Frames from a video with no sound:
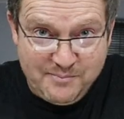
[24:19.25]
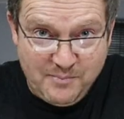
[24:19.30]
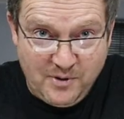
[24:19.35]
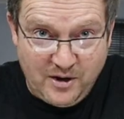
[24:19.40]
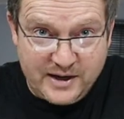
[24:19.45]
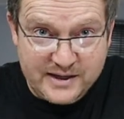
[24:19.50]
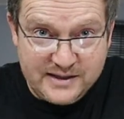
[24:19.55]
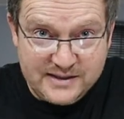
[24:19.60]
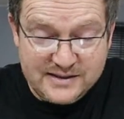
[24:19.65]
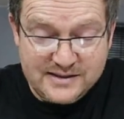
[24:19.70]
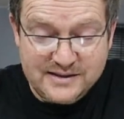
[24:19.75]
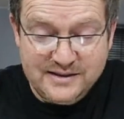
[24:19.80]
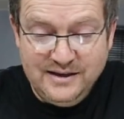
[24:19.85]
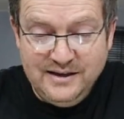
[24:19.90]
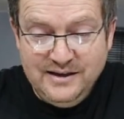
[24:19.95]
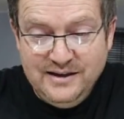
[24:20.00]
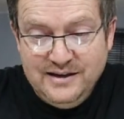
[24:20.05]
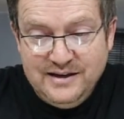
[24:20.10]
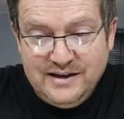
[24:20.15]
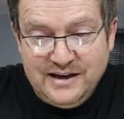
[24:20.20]
mites
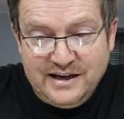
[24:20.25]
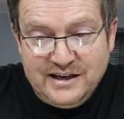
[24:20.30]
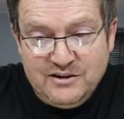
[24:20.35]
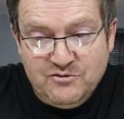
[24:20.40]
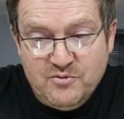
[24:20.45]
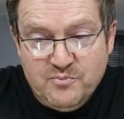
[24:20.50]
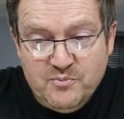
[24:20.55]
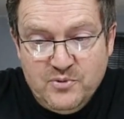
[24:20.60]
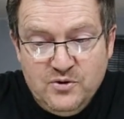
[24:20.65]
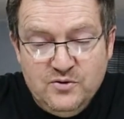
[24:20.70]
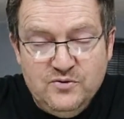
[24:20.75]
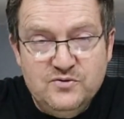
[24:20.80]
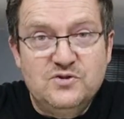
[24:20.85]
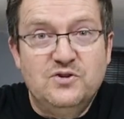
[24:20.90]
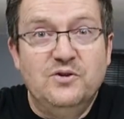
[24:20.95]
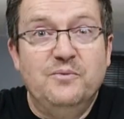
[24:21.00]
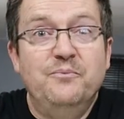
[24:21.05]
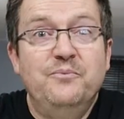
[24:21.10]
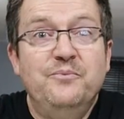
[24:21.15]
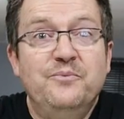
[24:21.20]
and he removes
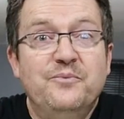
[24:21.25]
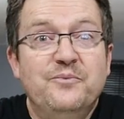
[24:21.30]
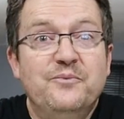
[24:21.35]
them